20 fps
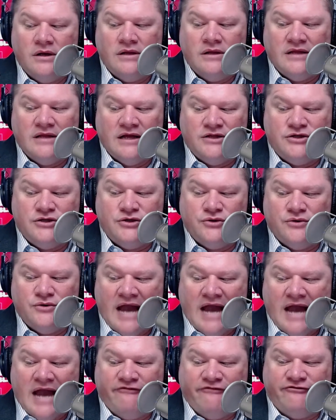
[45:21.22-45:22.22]
that you
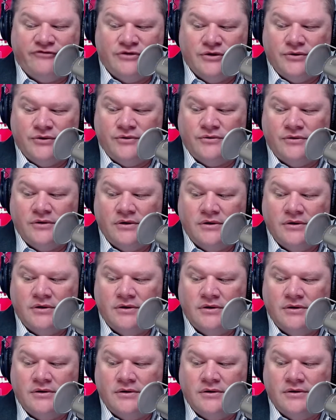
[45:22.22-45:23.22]
have to
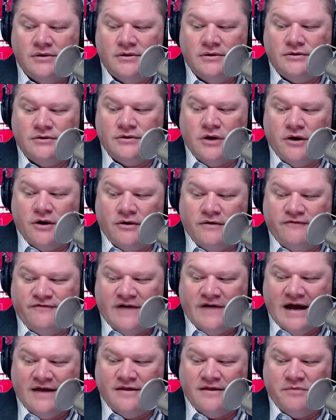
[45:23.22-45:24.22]

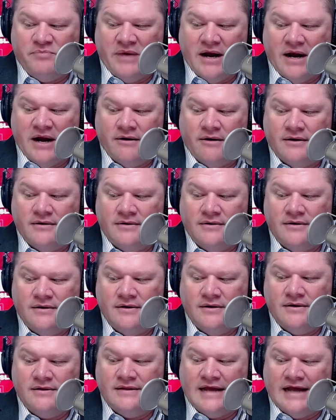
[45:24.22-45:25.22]
notify the parent.
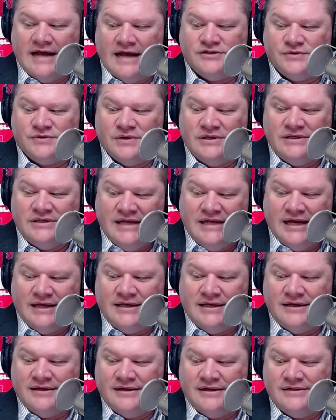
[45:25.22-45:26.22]
That's
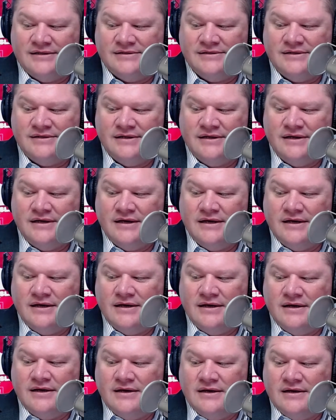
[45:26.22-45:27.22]
ridiculous.
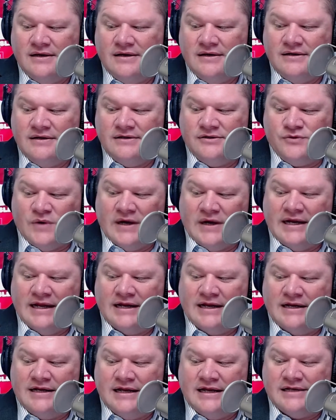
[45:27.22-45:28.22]

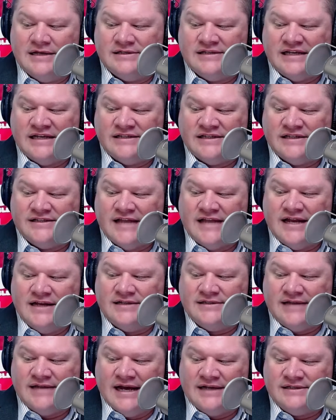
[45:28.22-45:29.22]
Juanita Diaz says the state
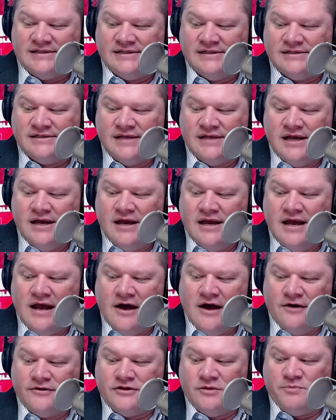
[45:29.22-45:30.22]
of Texas
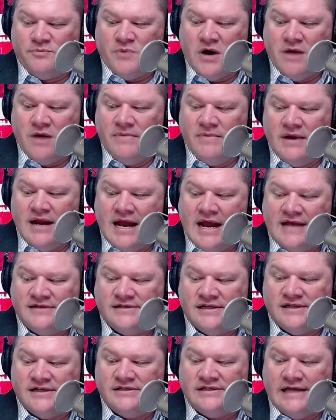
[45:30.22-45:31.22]
Health Department has
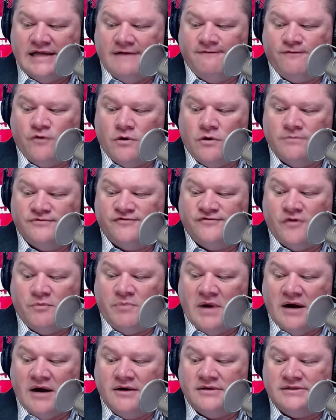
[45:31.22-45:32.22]
consent forms for
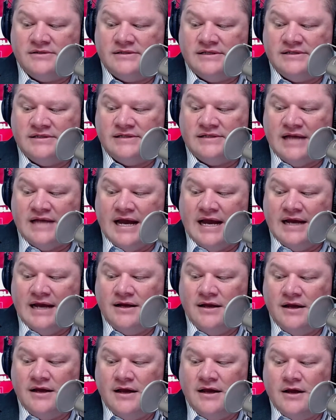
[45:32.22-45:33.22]
parents to sign.
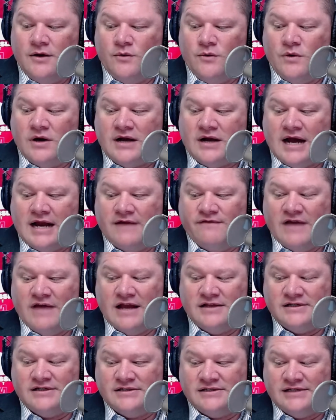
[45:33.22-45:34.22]
What kind of
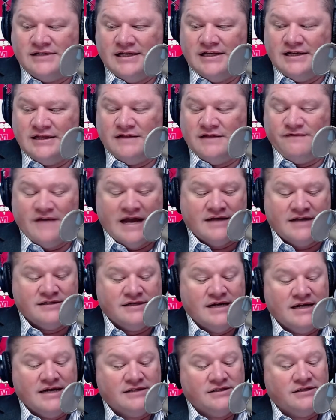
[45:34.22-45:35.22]
agency did the
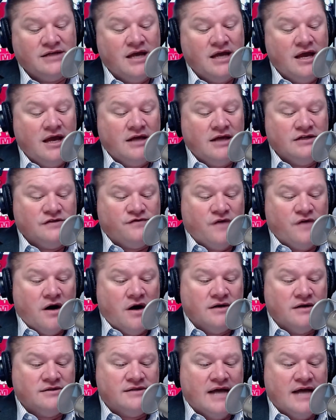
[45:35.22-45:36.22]
vaccinations? As
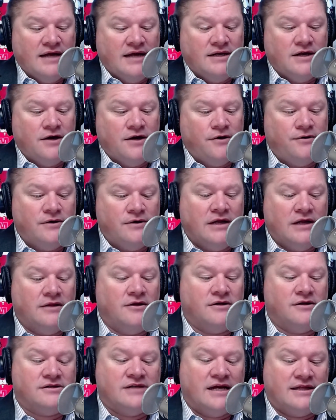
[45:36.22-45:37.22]
far as I know, it
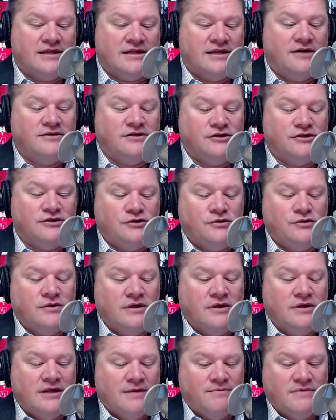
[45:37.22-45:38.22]
looks like they're just
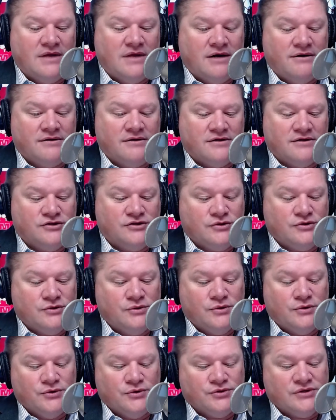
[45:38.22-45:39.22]
doing them there at the
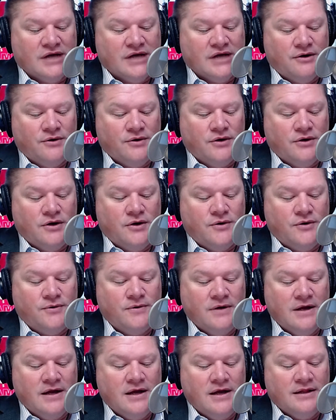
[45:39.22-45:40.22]
school. So I don't
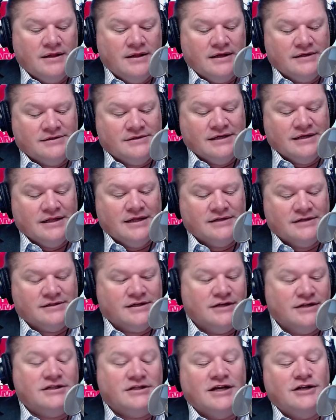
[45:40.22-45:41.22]
know. Let's see. Let's
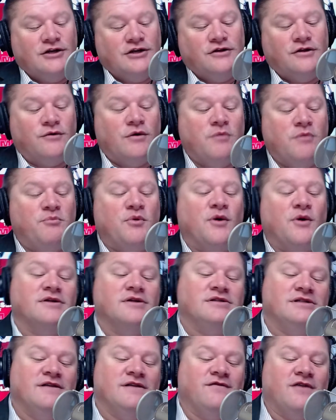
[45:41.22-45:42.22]
continue in the report
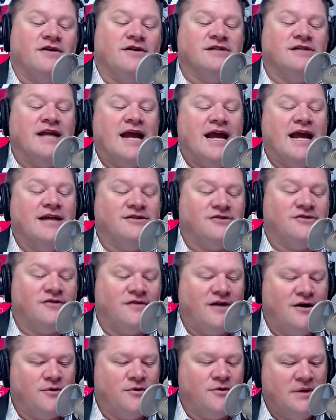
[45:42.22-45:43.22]
and see if there's an answer
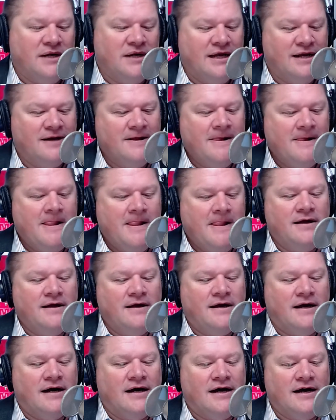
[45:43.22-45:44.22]
there, Juanita.
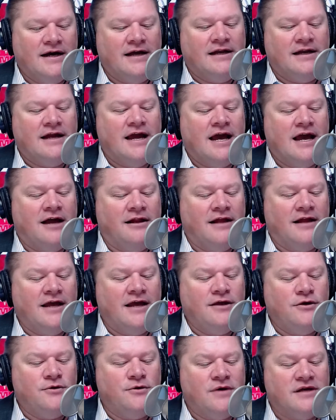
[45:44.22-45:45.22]
An
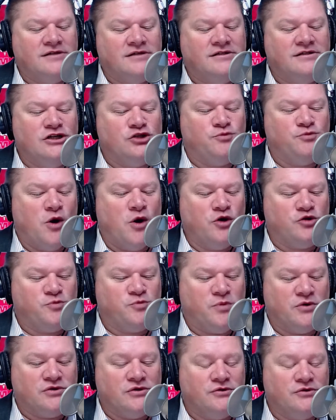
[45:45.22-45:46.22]
LAUSD
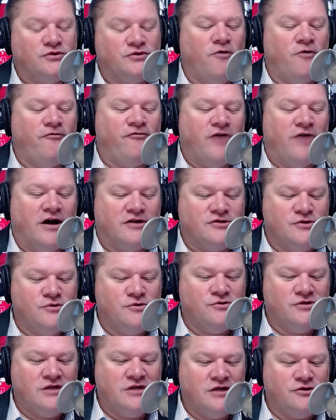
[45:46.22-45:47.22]
spokesperson told Fox
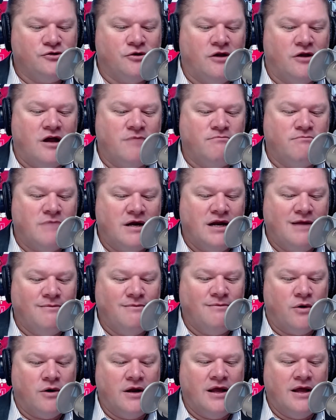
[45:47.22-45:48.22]
News Digital on Monday
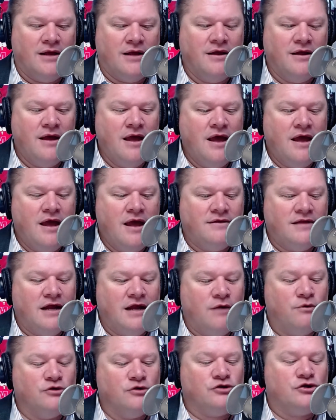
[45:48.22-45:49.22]
morning
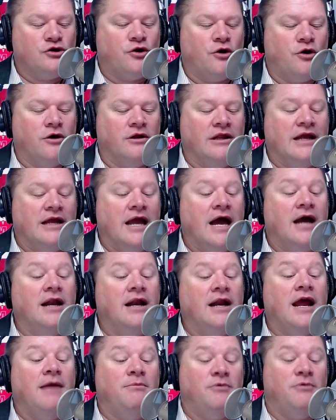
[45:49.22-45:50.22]
that it was currently
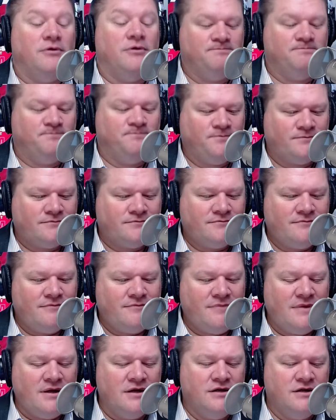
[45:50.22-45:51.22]
unable
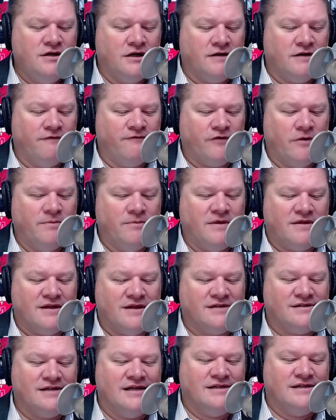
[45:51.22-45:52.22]
to confirm that
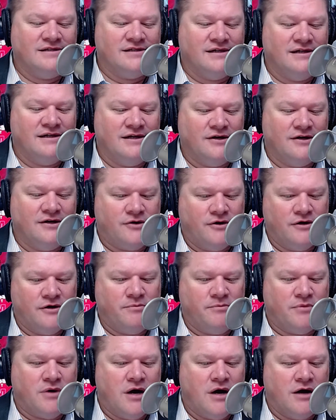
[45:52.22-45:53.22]
this incident occurred
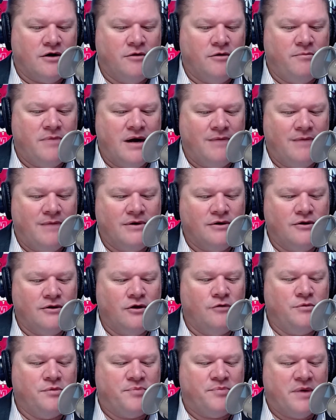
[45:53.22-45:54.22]
at Barack Obama
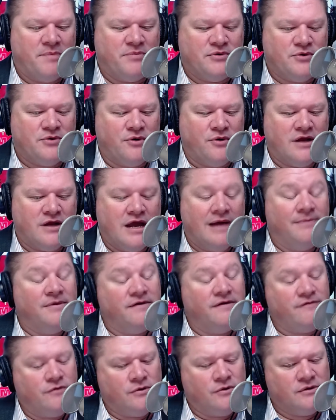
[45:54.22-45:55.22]
Global Preparatory
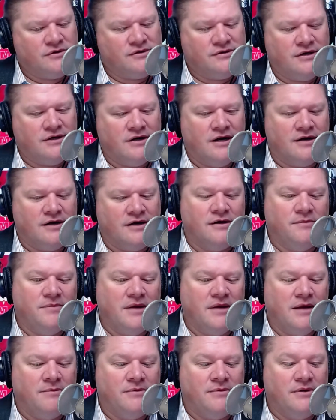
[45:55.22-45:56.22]
Academy. Of course, they're not going to
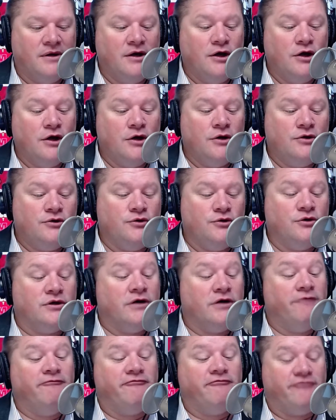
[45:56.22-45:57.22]
be able to
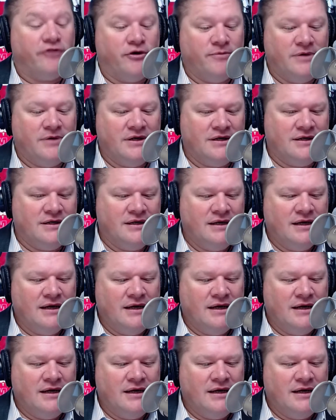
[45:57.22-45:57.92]
confirm it.